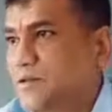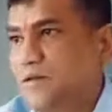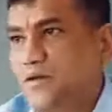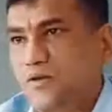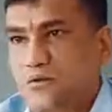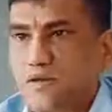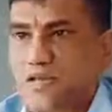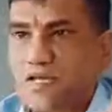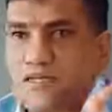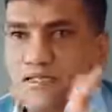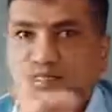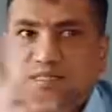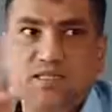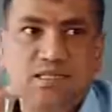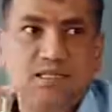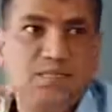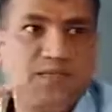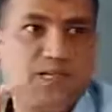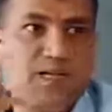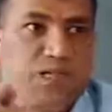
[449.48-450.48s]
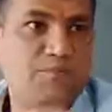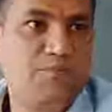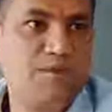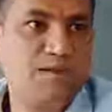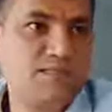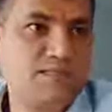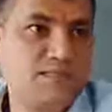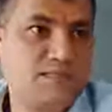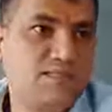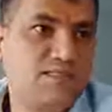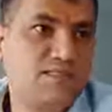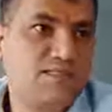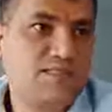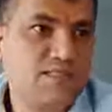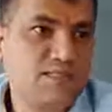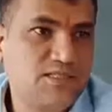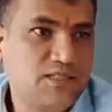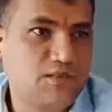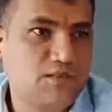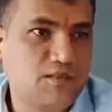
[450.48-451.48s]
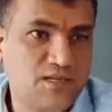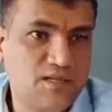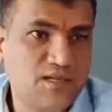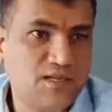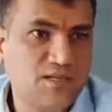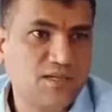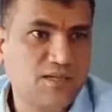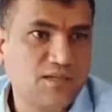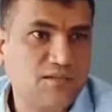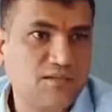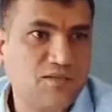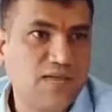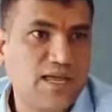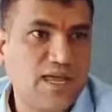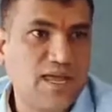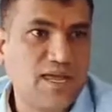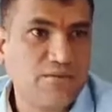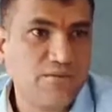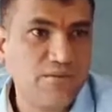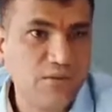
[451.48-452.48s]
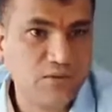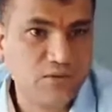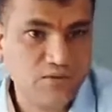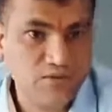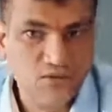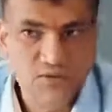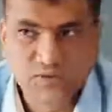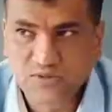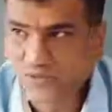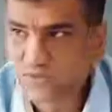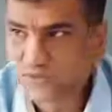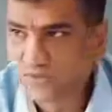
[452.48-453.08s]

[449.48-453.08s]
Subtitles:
You can see 3 persons in Chicory also, albinos.